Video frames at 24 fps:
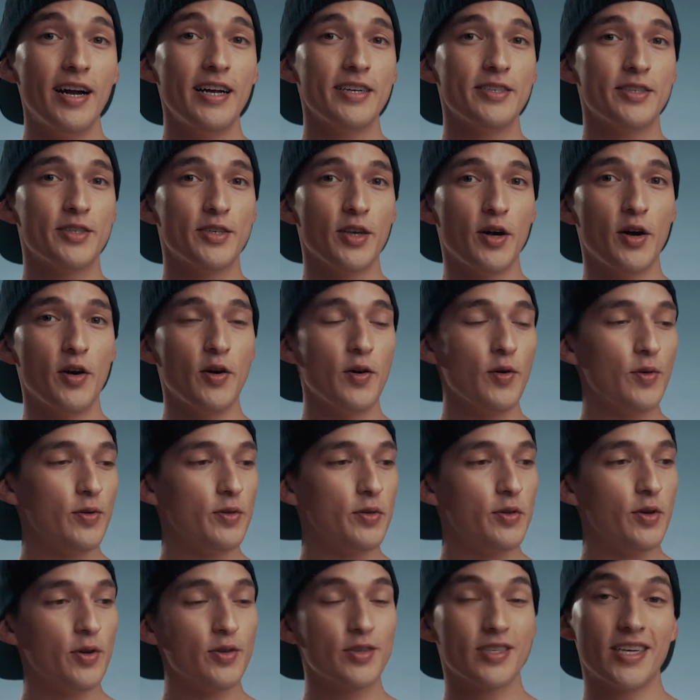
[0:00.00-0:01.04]
right, so
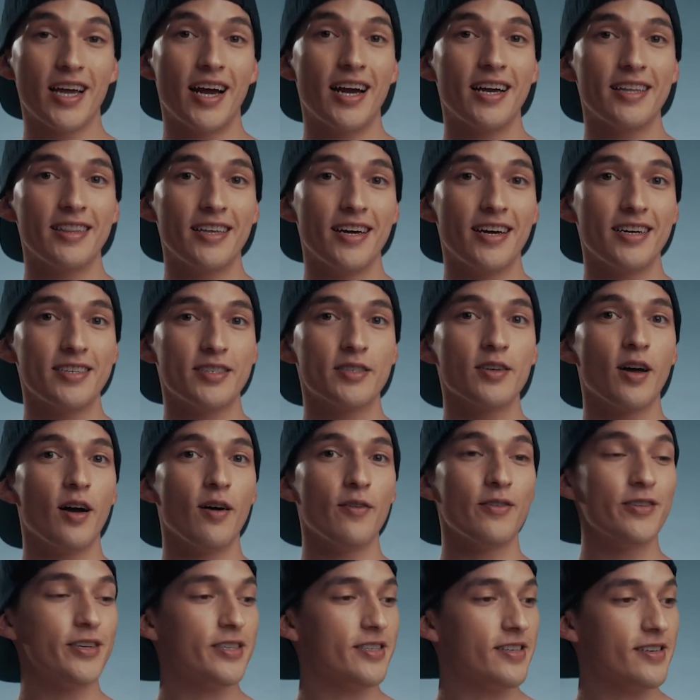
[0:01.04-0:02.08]
those guidelines
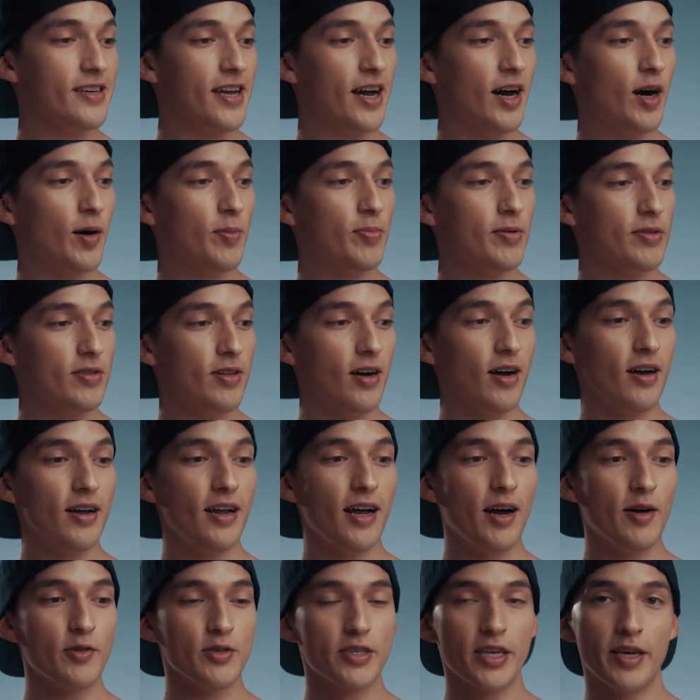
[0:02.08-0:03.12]
obviously help a lot.
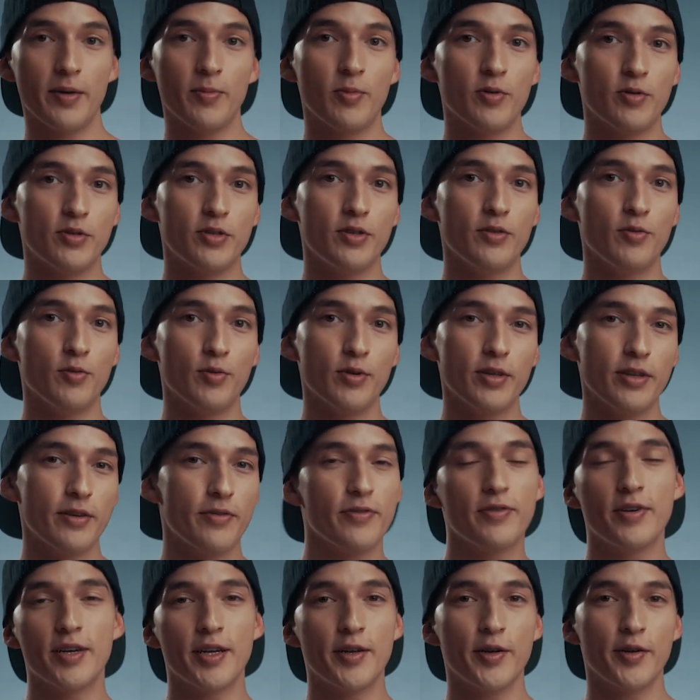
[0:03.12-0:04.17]
I was able to really
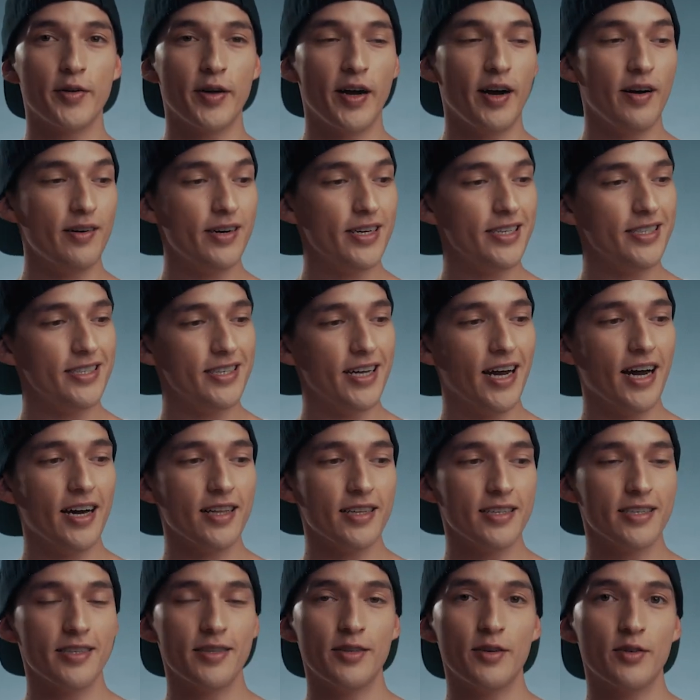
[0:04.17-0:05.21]
figure out and
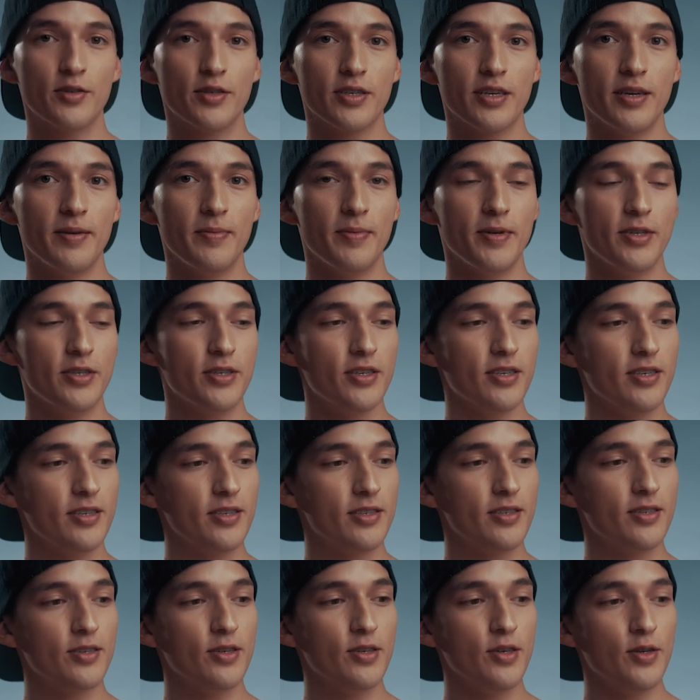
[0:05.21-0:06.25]
dial in those
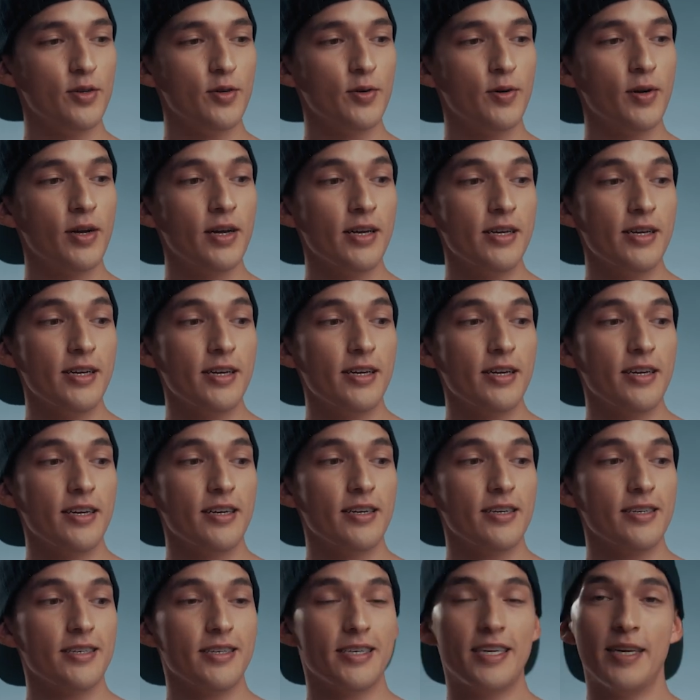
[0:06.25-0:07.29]
images to
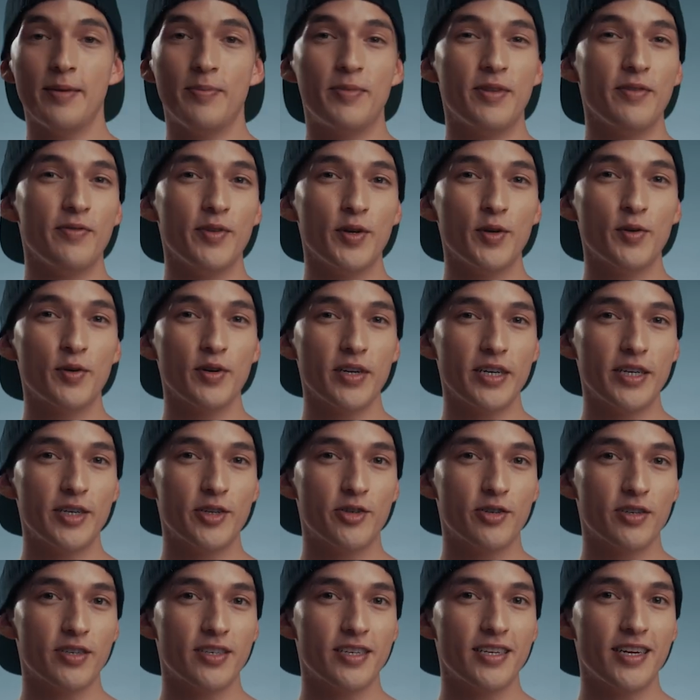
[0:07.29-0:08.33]
keep the viewer
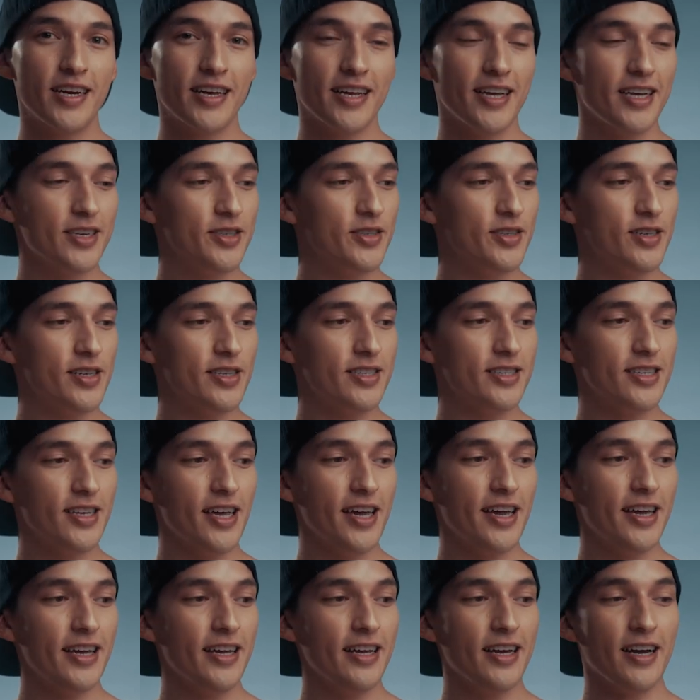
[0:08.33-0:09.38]
interested, I guess you could
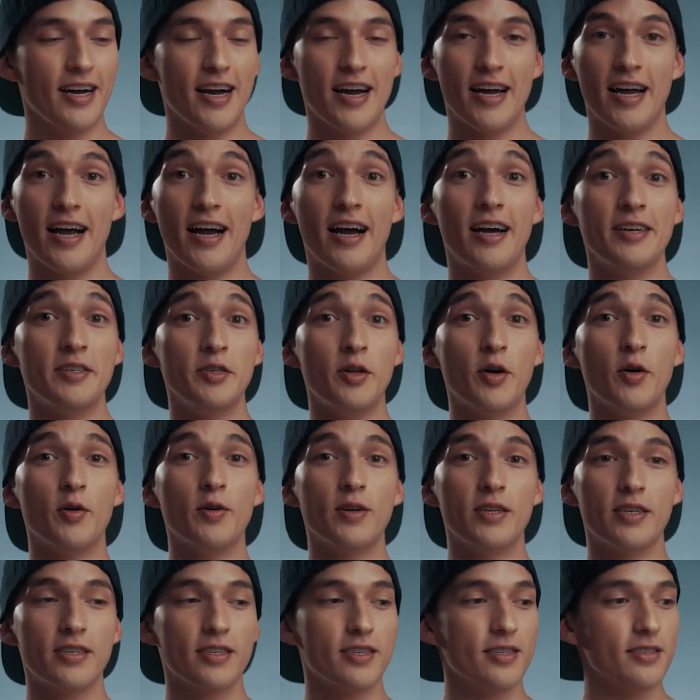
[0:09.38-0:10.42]
say. I, I know
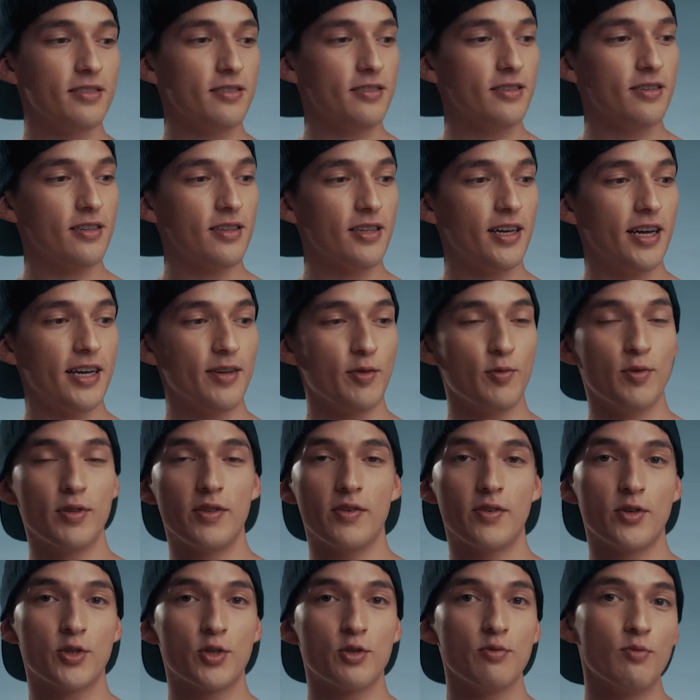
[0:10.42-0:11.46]
what it's gonna look like when
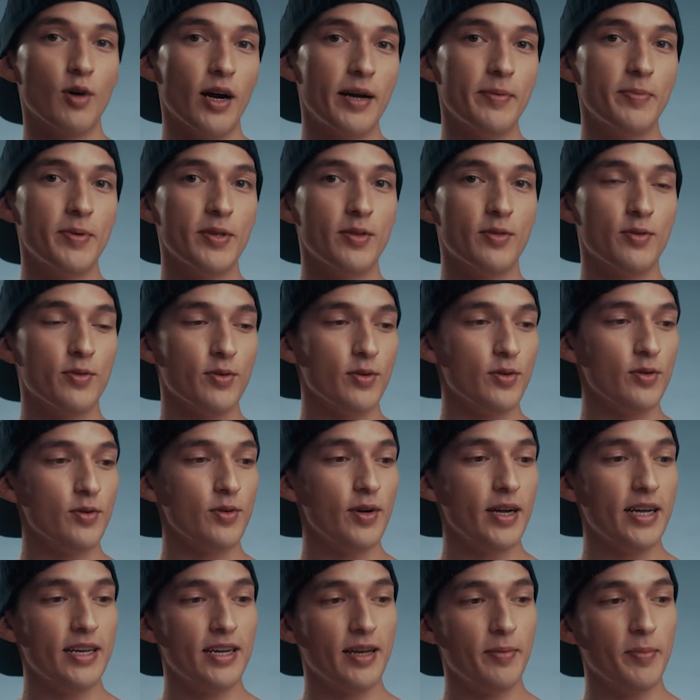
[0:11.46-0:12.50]
they're swiping
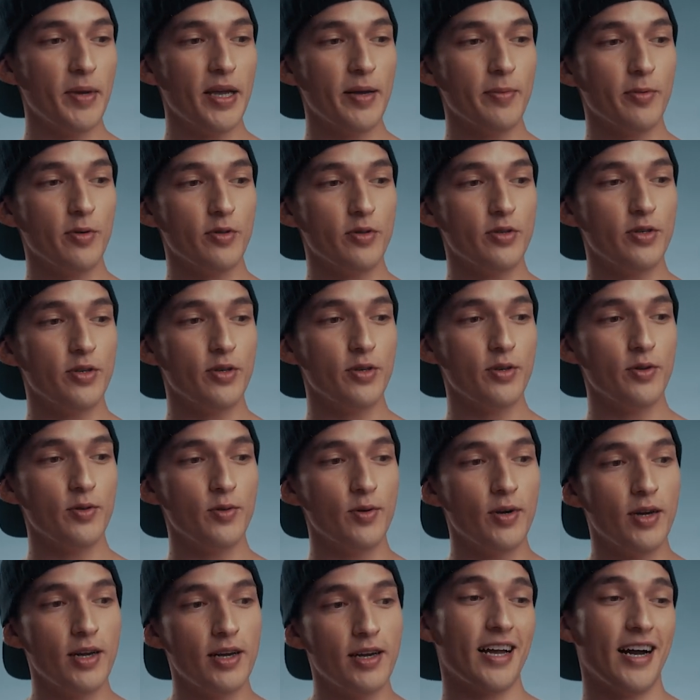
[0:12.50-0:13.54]
through and I'm able
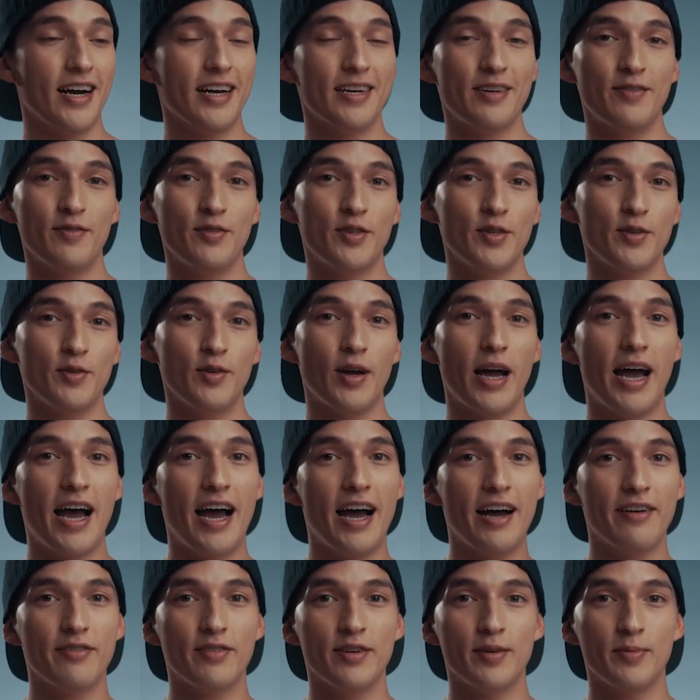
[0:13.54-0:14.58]
to kind of do
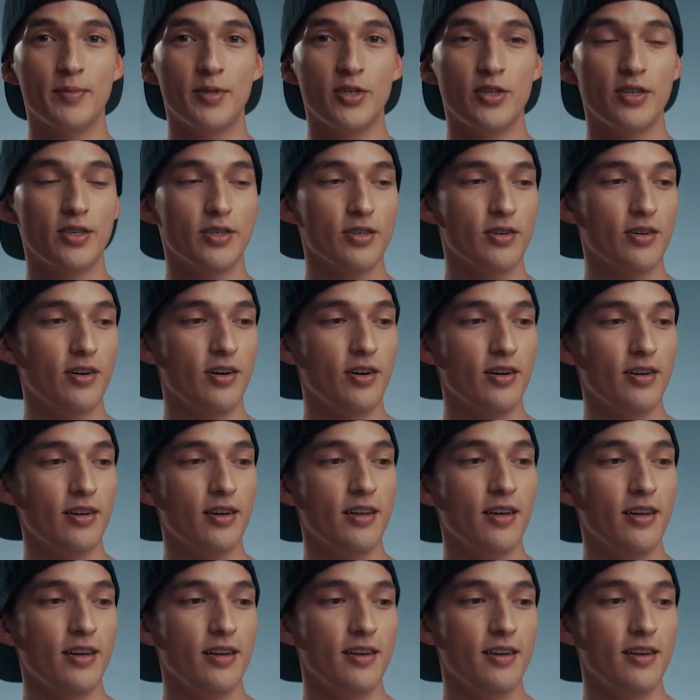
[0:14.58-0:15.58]
half images on